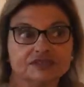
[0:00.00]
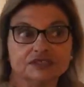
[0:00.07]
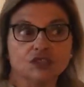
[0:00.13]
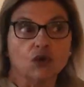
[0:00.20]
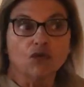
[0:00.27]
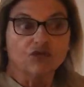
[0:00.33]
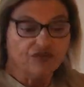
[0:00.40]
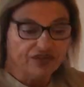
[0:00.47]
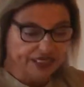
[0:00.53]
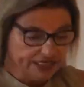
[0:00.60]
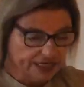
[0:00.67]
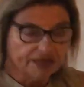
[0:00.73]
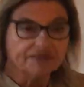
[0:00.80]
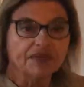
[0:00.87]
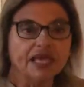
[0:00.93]
Go
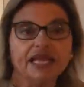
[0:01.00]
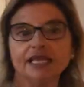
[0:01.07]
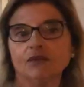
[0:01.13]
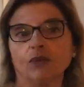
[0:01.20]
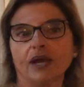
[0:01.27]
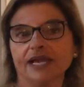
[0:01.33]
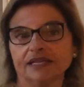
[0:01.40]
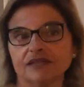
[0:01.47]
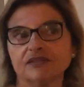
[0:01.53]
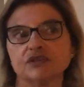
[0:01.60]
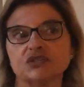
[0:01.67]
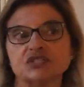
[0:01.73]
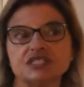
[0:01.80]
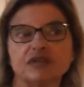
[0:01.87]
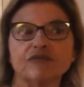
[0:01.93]
figure. Anyway,
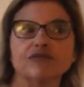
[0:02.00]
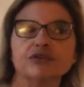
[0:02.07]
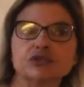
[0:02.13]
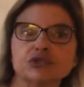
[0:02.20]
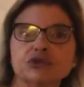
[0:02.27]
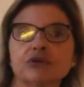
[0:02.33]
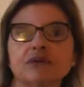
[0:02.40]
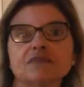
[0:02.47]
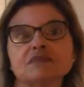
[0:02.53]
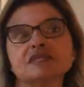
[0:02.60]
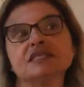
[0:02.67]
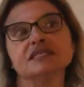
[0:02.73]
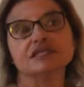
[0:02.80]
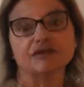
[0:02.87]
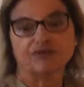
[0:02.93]
there's different terms
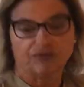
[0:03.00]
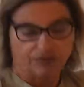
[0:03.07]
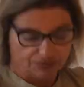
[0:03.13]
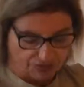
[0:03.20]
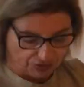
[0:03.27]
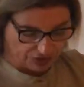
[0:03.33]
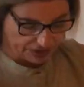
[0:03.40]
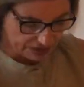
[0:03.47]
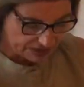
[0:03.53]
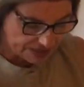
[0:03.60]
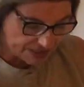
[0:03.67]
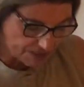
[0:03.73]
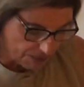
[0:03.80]
in different books,